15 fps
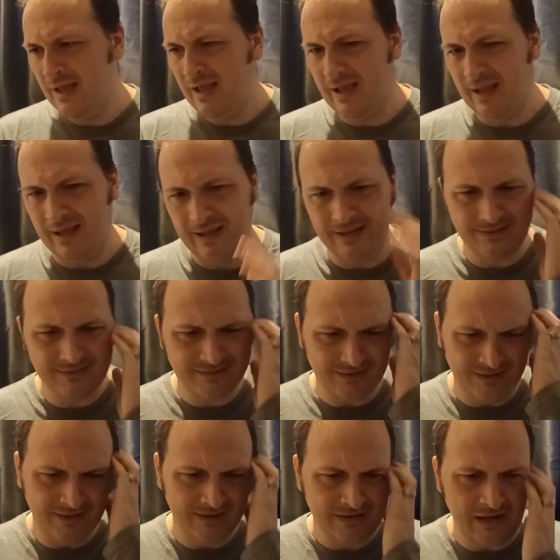and
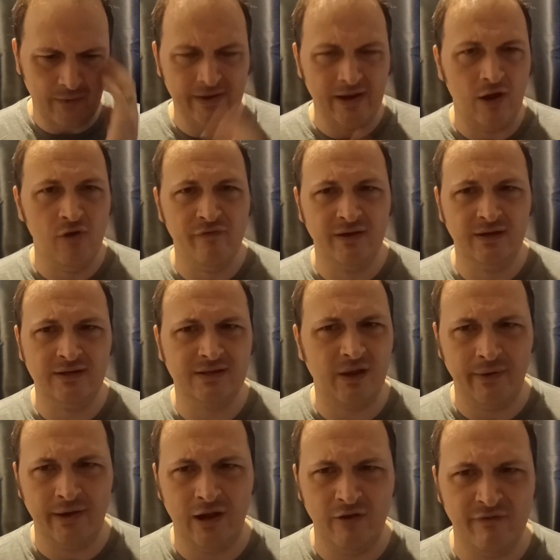uh, going over
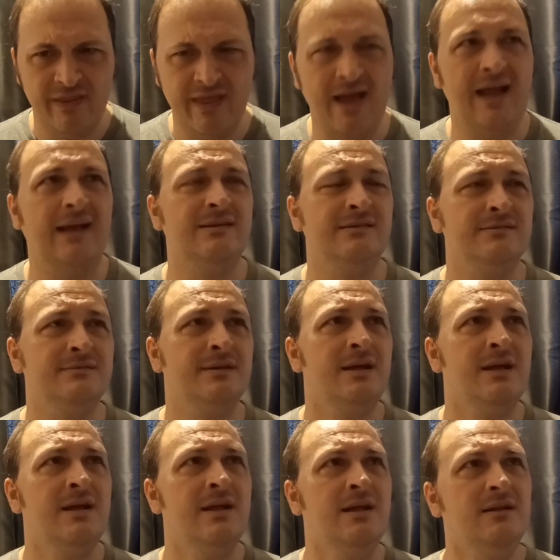going over that and
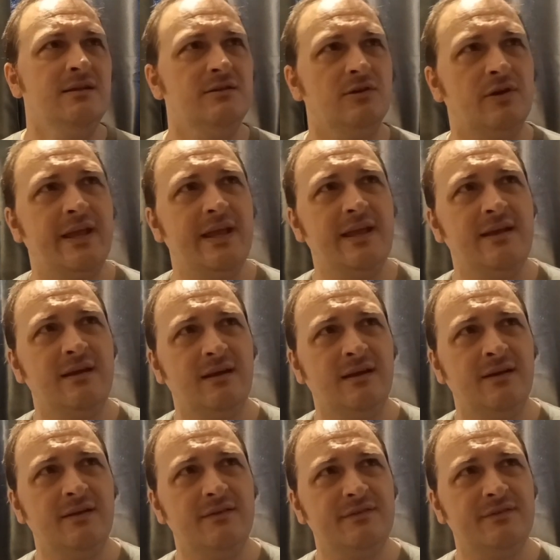looking
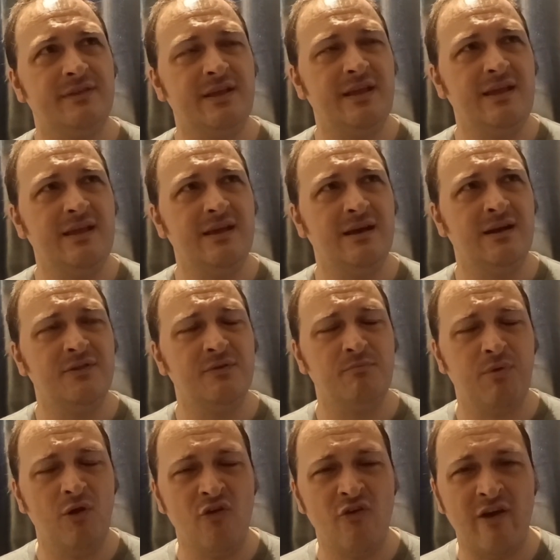at the uh, the
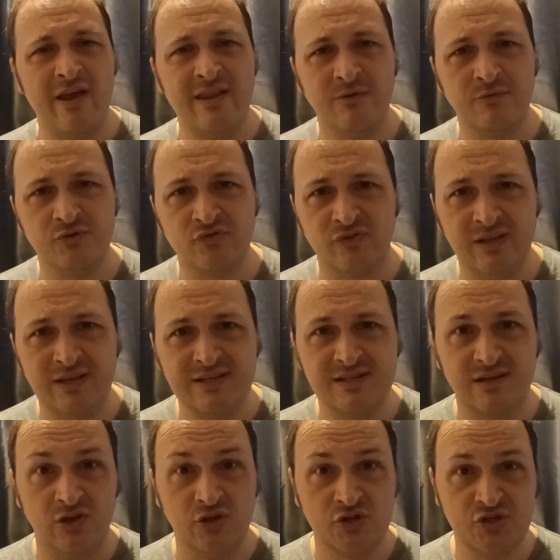Blu-ray that was released
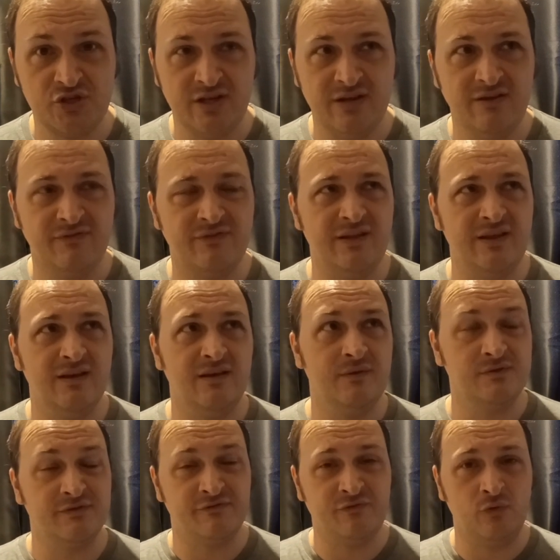last year. Of the uh, it
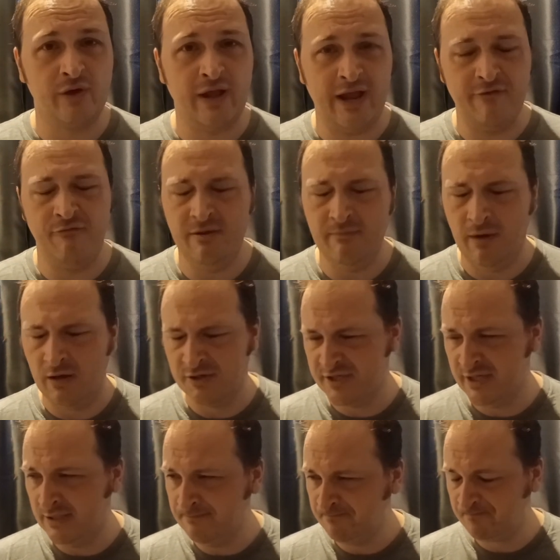was a four K
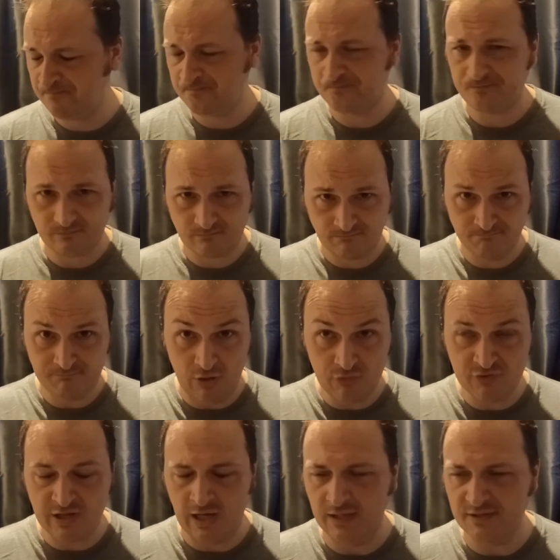remaster,
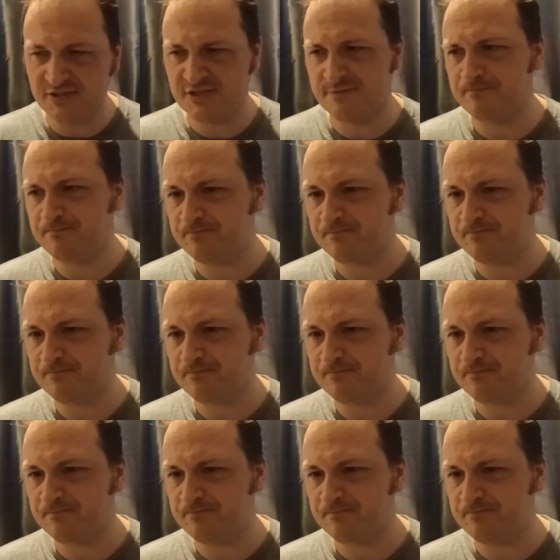both cuts.